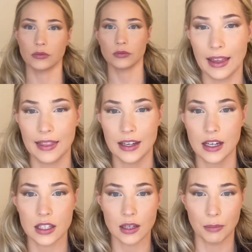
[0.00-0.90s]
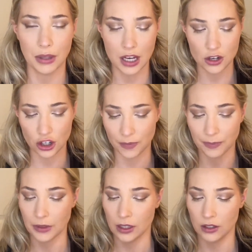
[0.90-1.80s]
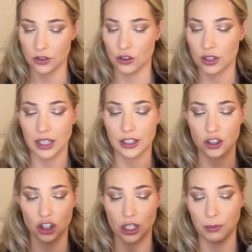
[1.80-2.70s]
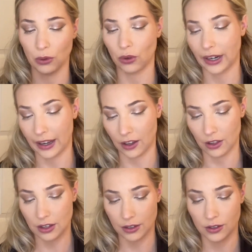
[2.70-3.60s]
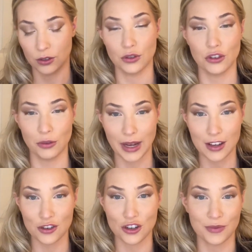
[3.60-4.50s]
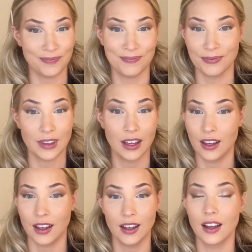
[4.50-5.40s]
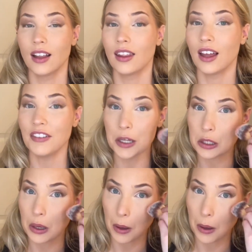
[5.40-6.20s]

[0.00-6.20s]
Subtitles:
And then some blush. It's just like a cheap L'Oreal True Match. Love it.